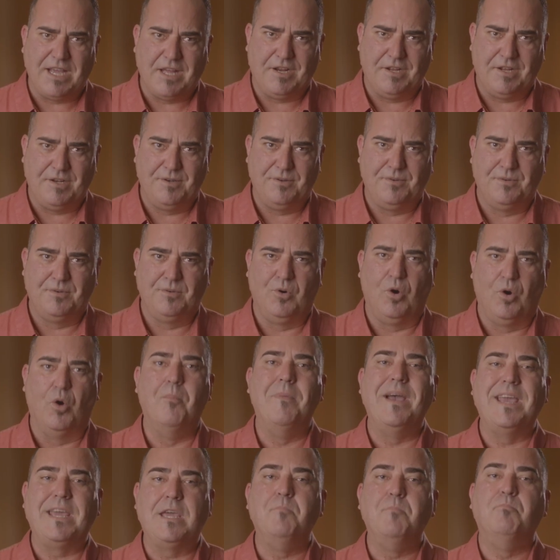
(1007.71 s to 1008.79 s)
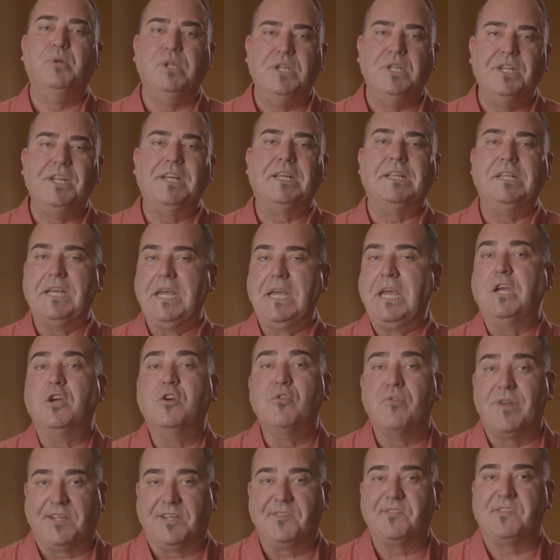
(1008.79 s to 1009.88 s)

in it or making politically incorrect